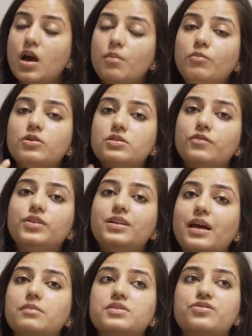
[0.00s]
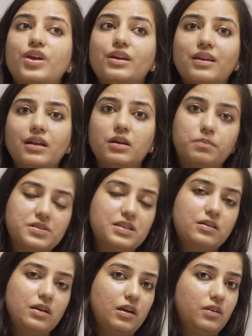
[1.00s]
Most of the times, Credila
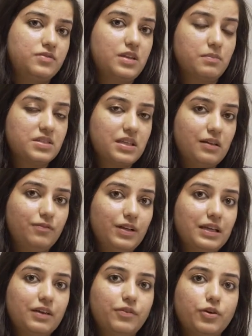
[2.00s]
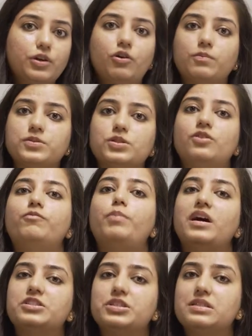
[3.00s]
representatives themselves will give you an option of
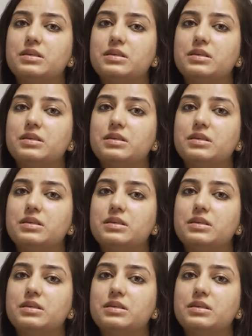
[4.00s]
partial